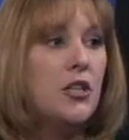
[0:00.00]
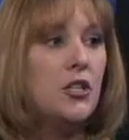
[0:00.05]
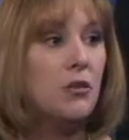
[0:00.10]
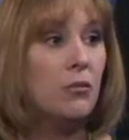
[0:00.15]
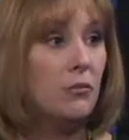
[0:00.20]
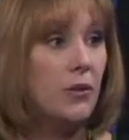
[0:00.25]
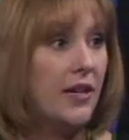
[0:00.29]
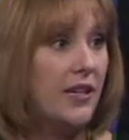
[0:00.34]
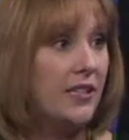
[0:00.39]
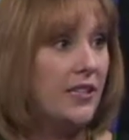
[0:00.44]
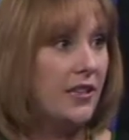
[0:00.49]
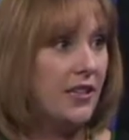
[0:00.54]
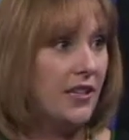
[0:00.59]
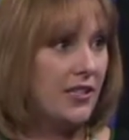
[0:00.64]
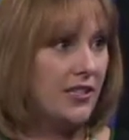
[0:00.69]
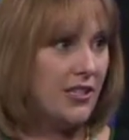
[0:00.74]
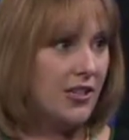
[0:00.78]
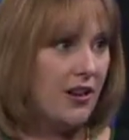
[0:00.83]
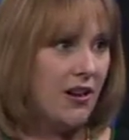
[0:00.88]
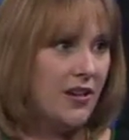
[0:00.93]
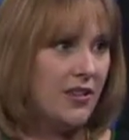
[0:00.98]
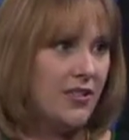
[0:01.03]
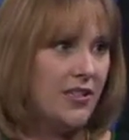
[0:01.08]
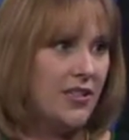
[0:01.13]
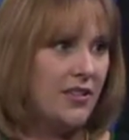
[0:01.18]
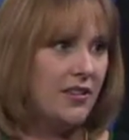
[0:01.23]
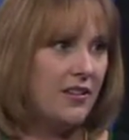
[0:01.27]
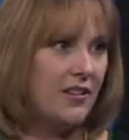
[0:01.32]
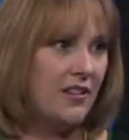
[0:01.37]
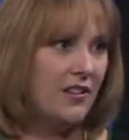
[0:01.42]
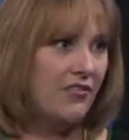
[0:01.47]
to read to these dogs
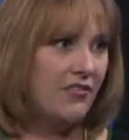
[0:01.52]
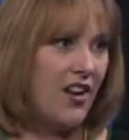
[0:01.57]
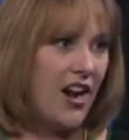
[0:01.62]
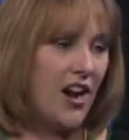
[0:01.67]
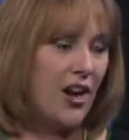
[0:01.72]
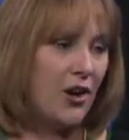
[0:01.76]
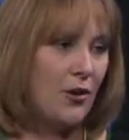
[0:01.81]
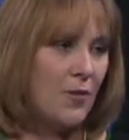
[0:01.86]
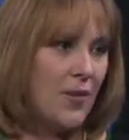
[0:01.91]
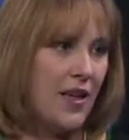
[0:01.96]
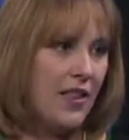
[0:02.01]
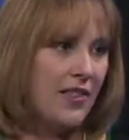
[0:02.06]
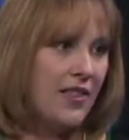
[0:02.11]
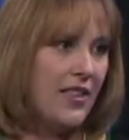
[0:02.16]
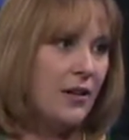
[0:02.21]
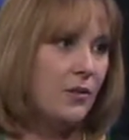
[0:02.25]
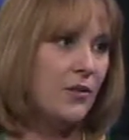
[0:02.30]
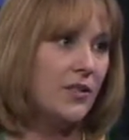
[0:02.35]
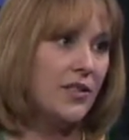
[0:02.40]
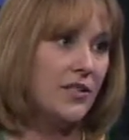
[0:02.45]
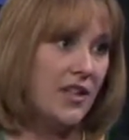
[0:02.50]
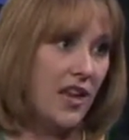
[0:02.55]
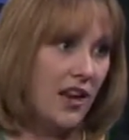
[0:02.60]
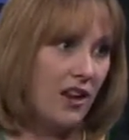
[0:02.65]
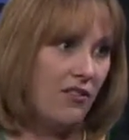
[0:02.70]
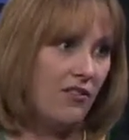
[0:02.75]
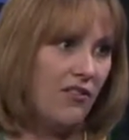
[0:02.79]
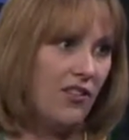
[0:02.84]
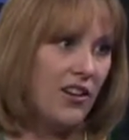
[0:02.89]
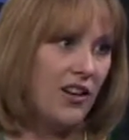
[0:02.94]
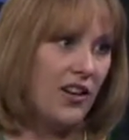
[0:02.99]
in an environment that was
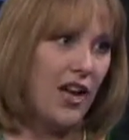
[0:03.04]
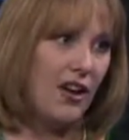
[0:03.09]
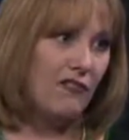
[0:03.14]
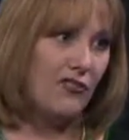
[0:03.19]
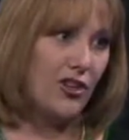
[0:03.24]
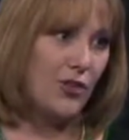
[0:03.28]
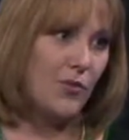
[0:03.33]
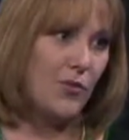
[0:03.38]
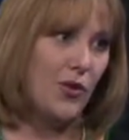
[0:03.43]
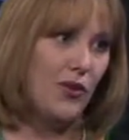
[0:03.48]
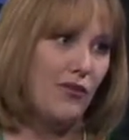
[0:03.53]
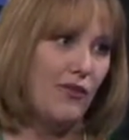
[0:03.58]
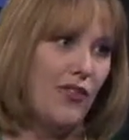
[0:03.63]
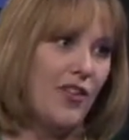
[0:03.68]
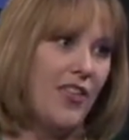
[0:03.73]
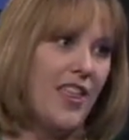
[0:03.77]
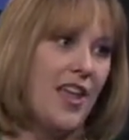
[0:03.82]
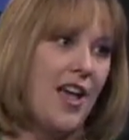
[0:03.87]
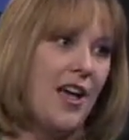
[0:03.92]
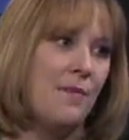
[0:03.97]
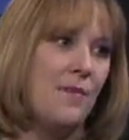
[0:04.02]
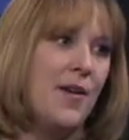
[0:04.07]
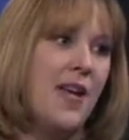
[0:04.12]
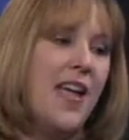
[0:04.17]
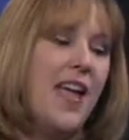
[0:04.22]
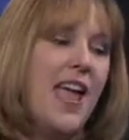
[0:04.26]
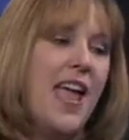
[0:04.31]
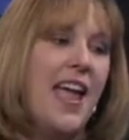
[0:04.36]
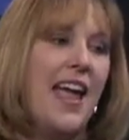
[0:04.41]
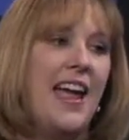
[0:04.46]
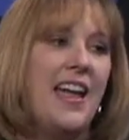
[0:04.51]
safe and comfortable for them
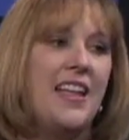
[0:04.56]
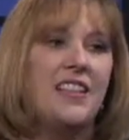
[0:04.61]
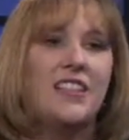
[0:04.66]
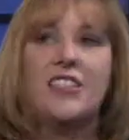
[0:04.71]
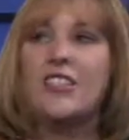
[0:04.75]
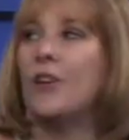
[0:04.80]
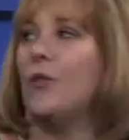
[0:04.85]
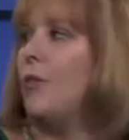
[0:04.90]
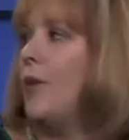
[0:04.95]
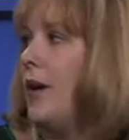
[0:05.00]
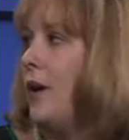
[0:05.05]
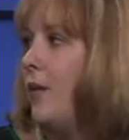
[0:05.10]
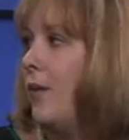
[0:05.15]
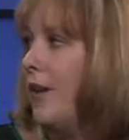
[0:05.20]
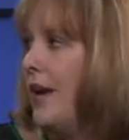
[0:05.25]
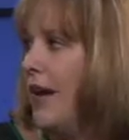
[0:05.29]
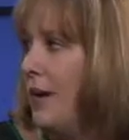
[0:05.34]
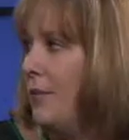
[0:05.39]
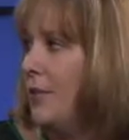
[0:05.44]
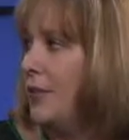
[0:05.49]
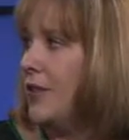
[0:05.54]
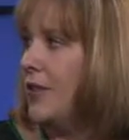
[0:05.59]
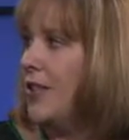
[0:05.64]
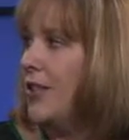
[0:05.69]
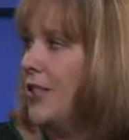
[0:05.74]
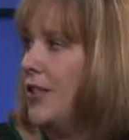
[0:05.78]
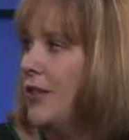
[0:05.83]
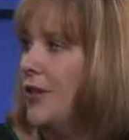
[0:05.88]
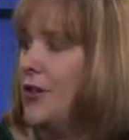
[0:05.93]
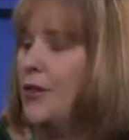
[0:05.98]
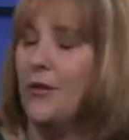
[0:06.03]
and so we were able
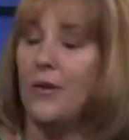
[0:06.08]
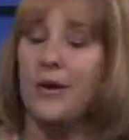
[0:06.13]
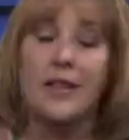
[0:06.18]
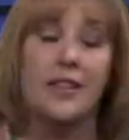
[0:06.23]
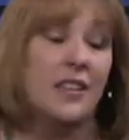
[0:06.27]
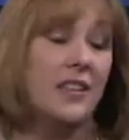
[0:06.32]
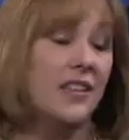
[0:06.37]
to,